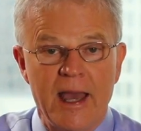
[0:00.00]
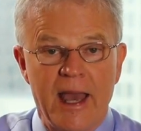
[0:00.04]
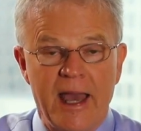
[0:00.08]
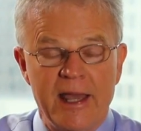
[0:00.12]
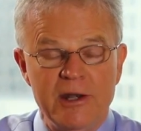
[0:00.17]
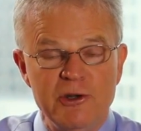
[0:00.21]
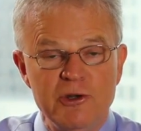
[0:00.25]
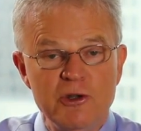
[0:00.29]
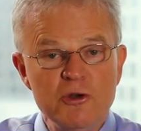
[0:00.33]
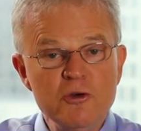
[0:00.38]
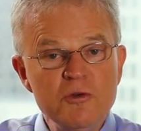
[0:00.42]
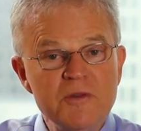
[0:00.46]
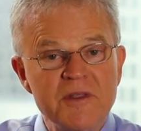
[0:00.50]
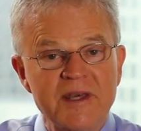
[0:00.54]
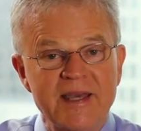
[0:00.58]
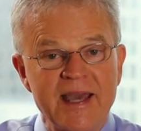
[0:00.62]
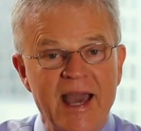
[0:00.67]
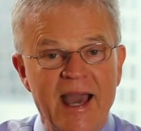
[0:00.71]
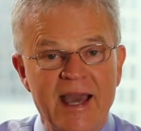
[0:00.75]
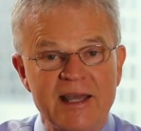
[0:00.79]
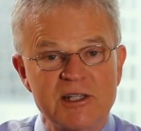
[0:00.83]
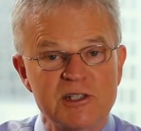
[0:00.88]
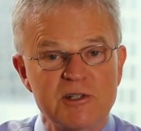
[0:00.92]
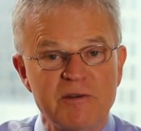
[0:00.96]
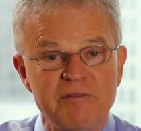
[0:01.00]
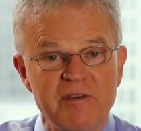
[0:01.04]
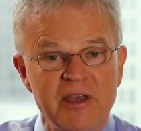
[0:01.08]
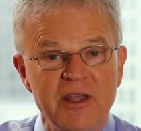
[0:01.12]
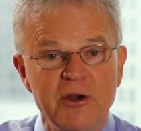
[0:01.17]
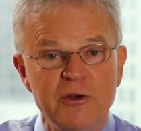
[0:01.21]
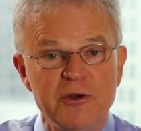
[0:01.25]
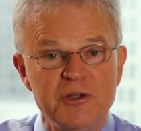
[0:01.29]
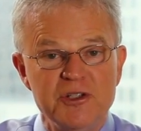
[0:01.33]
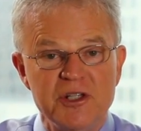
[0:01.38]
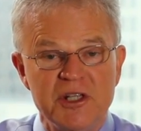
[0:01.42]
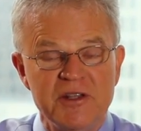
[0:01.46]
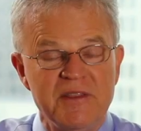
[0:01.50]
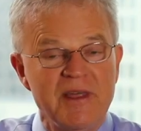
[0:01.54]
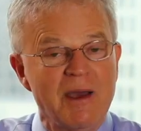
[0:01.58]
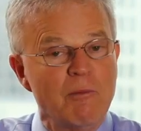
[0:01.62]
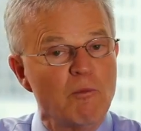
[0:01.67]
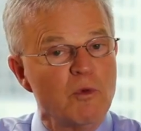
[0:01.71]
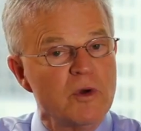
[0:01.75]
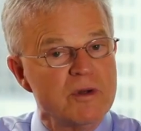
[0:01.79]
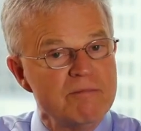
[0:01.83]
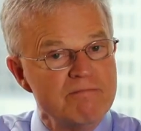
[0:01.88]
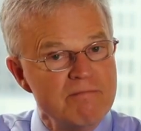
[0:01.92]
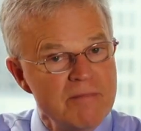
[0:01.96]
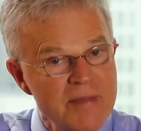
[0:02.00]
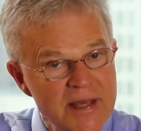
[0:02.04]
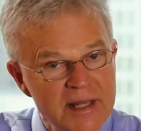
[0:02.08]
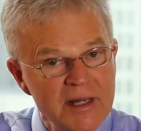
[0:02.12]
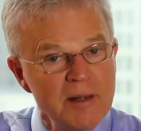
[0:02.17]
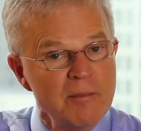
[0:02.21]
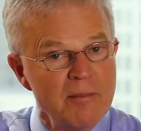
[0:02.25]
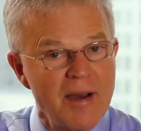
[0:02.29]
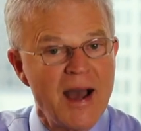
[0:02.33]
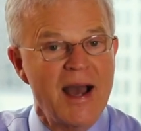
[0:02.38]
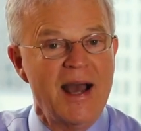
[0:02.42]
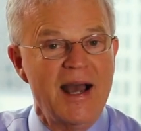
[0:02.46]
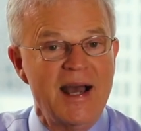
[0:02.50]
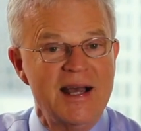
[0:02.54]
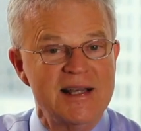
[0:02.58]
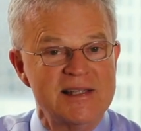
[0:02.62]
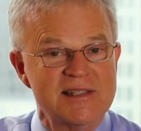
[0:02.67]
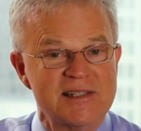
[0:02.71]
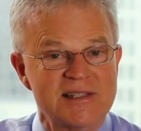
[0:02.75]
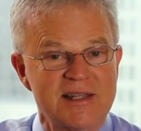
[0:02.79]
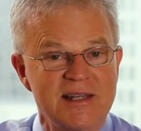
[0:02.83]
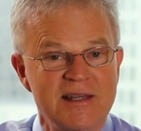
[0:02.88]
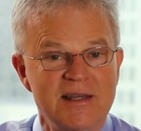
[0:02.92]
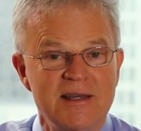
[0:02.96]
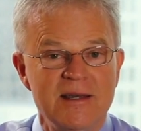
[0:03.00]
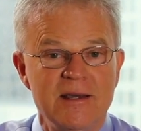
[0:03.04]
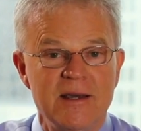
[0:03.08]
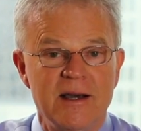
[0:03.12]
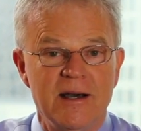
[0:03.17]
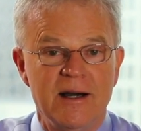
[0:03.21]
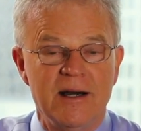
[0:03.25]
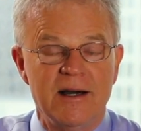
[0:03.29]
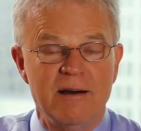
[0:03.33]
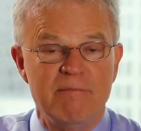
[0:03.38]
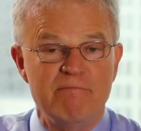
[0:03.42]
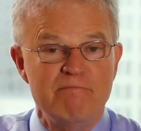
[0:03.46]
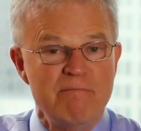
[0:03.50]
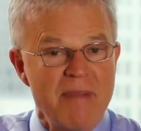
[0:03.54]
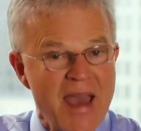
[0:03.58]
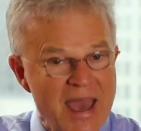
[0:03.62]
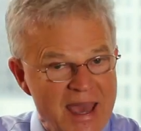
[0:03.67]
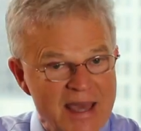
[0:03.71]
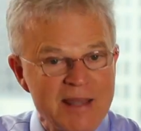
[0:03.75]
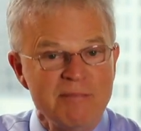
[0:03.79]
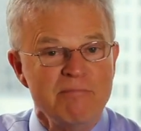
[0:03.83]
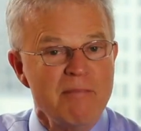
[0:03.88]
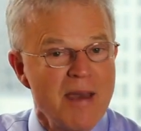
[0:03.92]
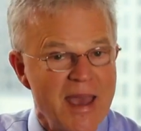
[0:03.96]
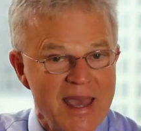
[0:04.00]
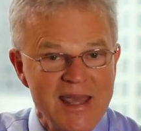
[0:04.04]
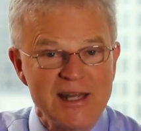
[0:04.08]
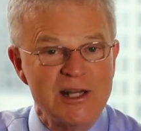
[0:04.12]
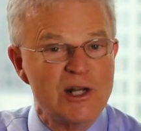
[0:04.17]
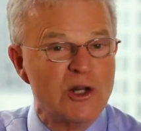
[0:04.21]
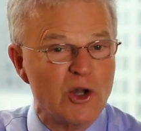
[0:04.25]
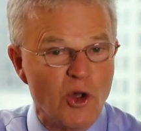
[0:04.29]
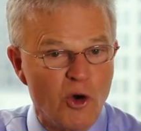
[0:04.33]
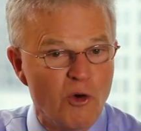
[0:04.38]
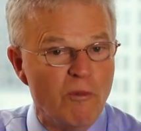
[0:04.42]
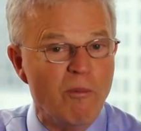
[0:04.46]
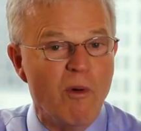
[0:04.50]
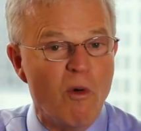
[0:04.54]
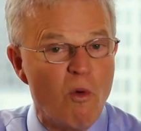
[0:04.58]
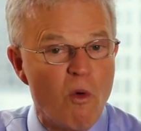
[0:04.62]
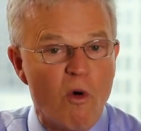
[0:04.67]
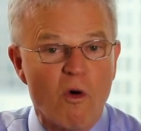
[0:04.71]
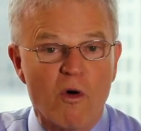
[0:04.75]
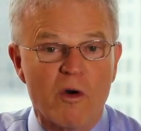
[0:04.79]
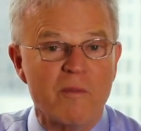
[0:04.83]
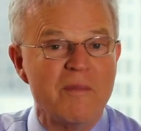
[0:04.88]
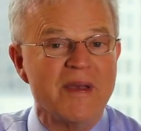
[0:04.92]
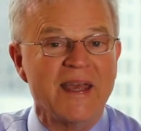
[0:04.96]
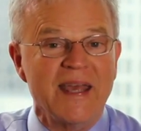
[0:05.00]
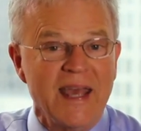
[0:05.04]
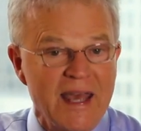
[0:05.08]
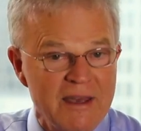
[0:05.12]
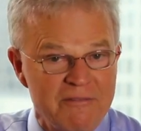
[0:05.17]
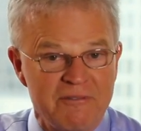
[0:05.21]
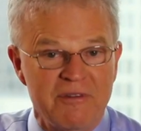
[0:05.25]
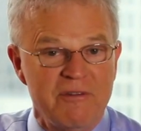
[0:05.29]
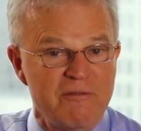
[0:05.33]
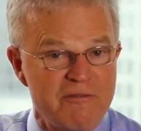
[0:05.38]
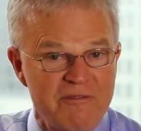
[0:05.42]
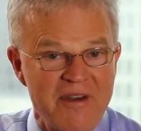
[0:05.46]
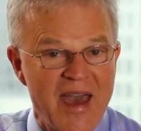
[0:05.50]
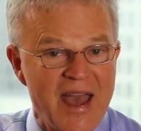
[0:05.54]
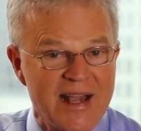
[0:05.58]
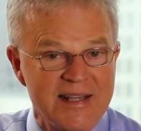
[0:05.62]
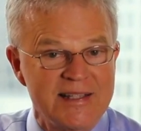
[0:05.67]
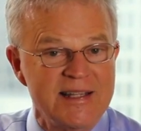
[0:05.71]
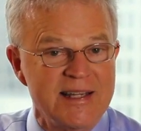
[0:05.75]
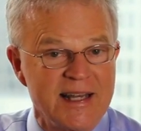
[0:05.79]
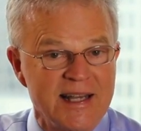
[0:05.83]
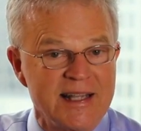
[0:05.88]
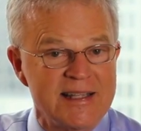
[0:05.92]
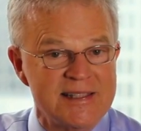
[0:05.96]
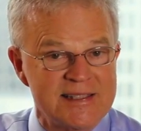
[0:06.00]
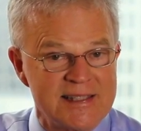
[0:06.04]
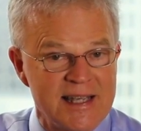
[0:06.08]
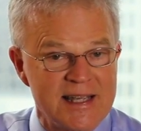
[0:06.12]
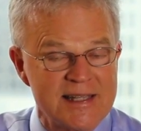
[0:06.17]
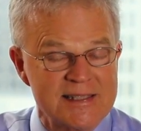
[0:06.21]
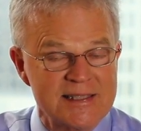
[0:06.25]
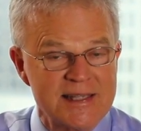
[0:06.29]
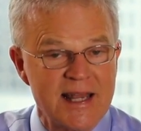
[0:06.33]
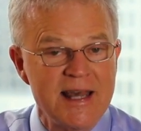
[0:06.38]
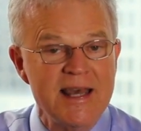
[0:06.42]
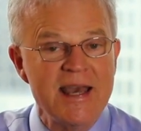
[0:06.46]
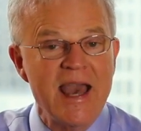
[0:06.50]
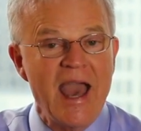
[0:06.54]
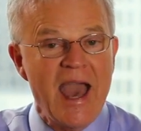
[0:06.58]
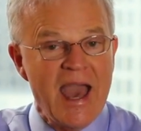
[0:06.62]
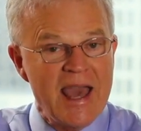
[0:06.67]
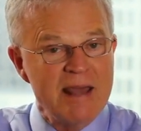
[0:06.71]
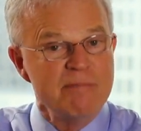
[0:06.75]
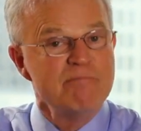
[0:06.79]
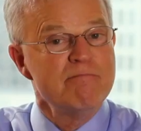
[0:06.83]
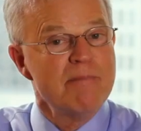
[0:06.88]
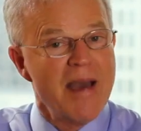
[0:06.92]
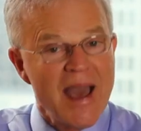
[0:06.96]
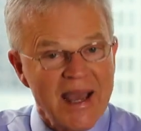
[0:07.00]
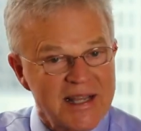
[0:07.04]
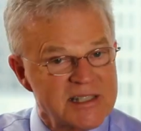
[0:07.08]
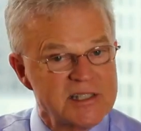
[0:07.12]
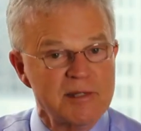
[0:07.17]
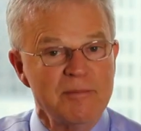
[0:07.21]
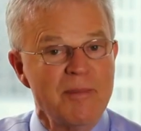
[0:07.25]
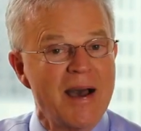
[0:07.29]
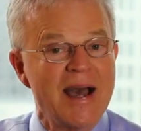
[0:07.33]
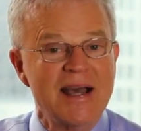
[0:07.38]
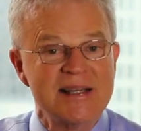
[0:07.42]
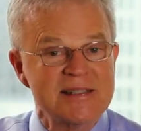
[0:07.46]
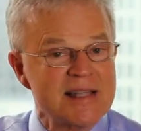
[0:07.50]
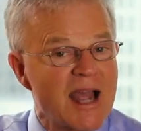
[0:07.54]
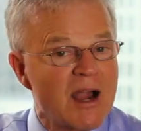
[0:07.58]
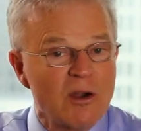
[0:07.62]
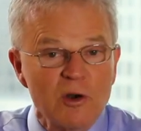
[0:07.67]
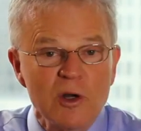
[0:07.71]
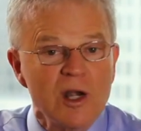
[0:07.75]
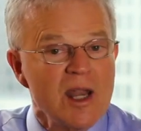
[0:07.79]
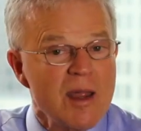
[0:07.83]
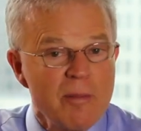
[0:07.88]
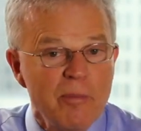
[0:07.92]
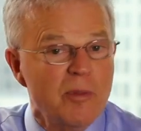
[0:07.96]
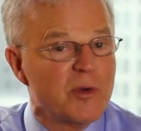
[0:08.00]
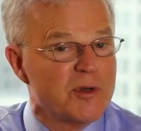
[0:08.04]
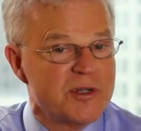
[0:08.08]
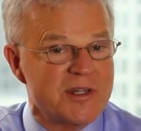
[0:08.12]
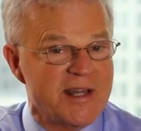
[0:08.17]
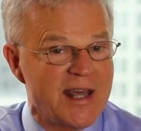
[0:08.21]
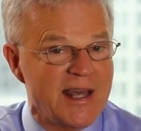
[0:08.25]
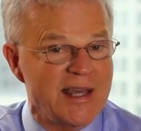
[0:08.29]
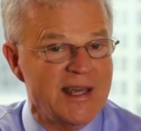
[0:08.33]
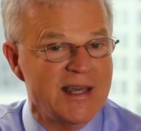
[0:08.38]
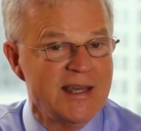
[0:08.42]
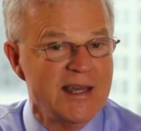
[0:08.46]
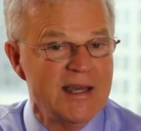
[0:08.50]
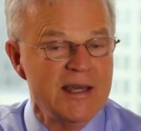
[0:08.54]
and do the kinds of energy that would minimize man-made global warming, if in fact it exists, and maximize our liberty.